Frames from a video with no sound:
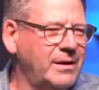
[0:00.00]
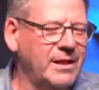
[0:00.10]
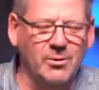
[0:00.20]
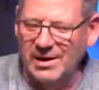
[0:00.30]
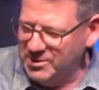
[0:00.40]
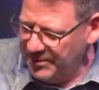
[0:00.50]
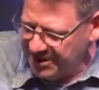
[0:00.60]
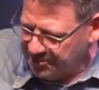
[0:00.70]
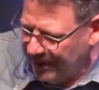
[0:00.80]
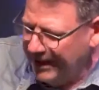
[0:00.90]
Otherwise, we're
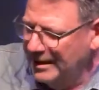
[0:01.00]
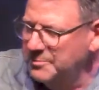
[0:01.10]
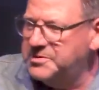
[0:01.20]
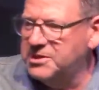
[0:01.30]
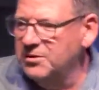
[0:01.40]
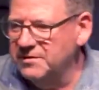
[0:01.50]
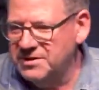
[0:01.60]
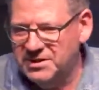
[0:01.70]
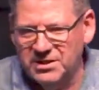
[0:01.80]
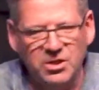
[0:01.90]
just paying lip
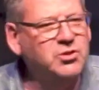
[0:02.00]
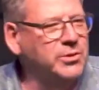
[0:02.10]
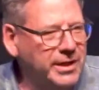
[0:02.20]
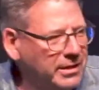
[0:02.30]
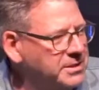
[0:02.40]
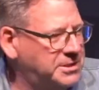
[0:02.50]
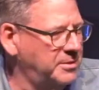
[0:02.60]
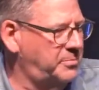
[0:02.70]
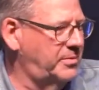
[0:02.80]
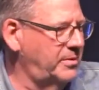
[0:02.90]
service to an
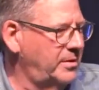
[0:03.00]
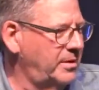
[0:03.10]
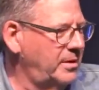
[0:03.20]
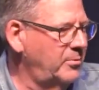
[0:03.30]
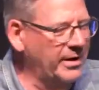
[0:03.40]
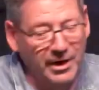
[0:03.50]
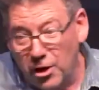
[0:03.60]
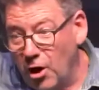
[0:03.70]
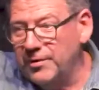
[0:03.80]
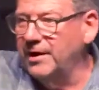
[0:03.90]
eldership. We're going,
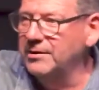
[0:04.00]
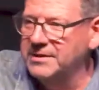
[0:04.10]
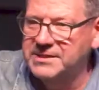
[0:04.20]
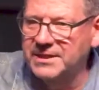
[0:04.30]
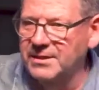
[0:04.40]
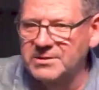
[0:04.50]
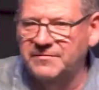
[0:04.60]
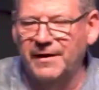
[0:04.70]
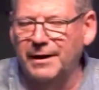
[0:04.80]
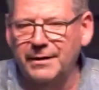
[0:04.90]
yeah, the elders said it's
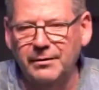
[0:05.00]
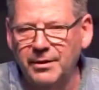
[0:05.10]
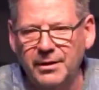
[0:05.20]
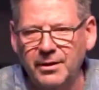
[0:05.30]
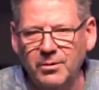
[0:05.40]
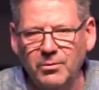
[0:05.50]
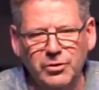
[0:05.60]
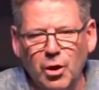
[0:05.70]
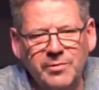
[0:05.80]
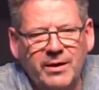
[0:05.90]
fun. Well,
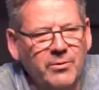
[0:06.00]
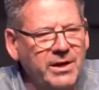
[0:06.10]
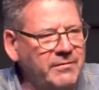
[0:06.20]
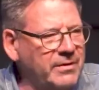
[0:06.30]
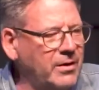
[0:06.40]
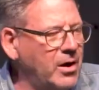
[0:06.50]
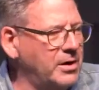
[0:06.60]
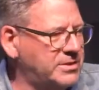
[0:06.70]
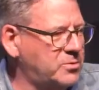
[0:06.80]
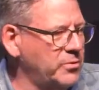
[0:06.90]
no, they weren't even
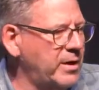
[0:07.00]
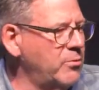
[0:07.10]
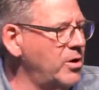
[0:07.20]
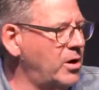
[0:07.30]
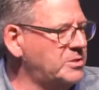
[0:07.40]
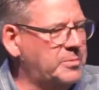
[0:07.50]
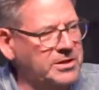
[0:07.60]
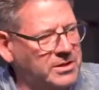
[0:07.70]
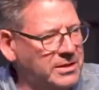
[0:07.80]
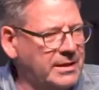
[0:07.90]
asked, or they were asked, but
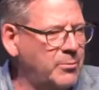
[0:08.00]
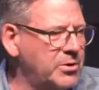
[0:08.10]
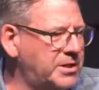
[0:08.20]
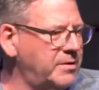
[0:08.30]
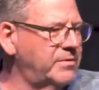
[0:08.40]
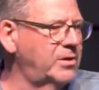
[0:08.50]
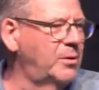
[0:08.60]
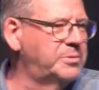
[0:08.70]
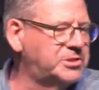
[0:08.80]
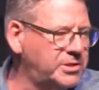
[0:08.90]
they weren't given the
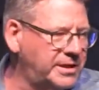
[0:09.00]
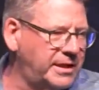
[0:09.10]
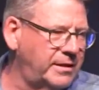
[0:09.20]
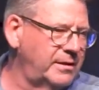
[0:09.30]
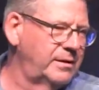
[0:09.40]
opportunity.